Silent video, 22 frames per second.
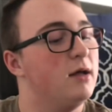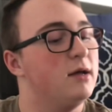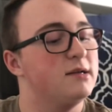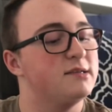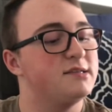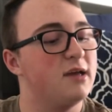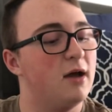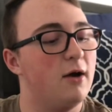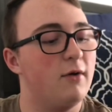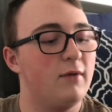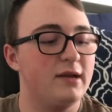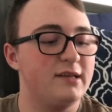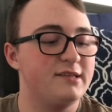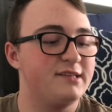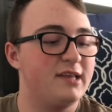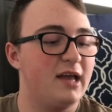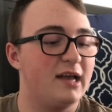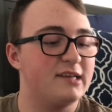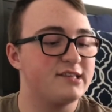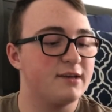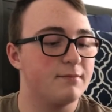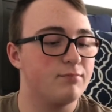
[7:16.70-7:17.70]
So, it
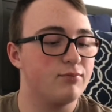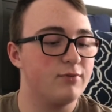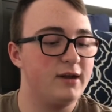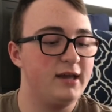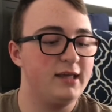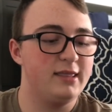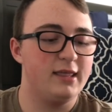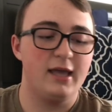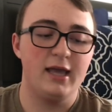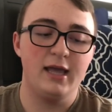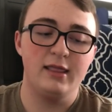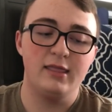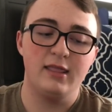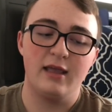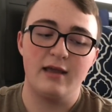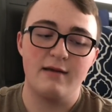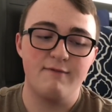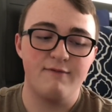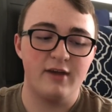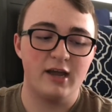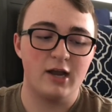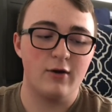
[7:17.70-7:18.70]
says, breathe in the
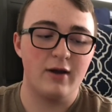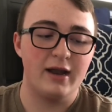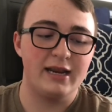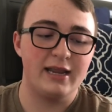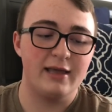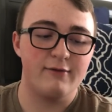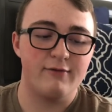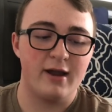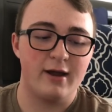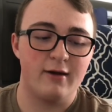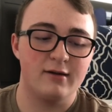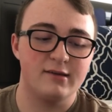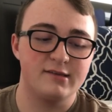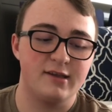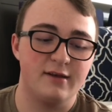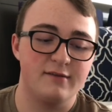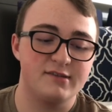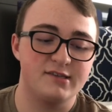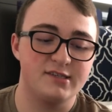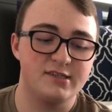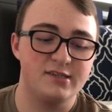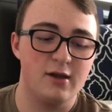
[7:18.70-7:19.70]
invigorating fragrance
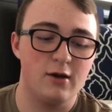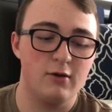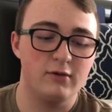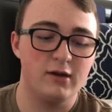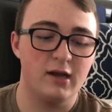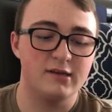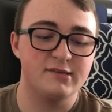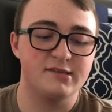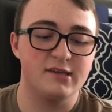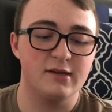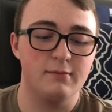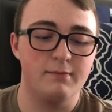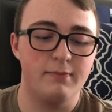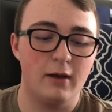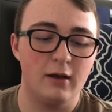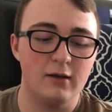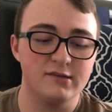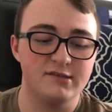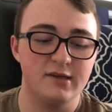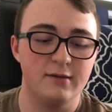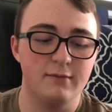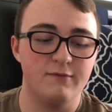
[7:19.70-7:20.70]
of snow-dusted
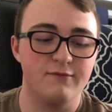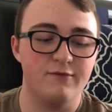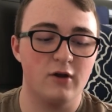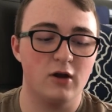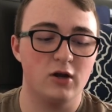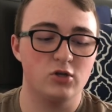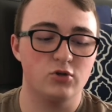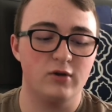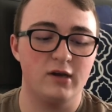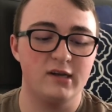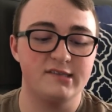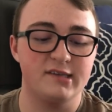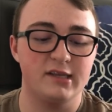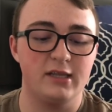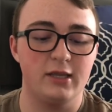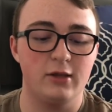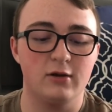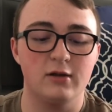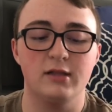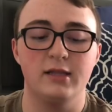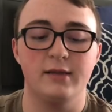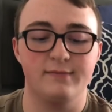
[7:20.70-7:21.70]
balsam, fir trees, and
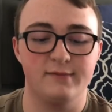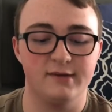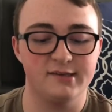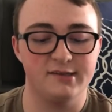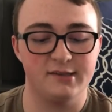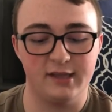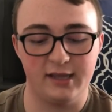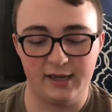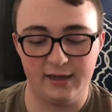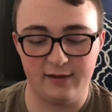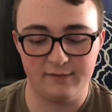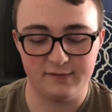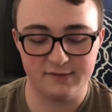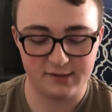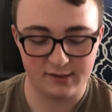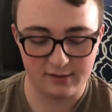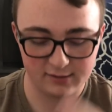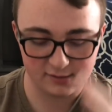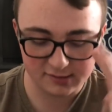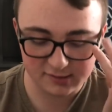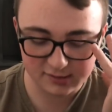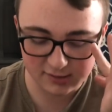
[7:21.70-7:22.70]
eucalyptus leaves.
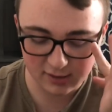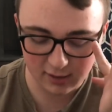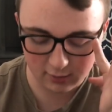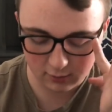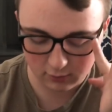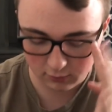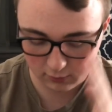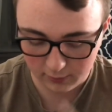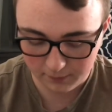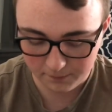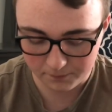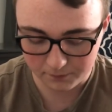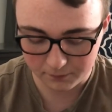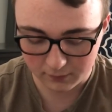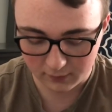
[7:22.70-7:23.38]
So,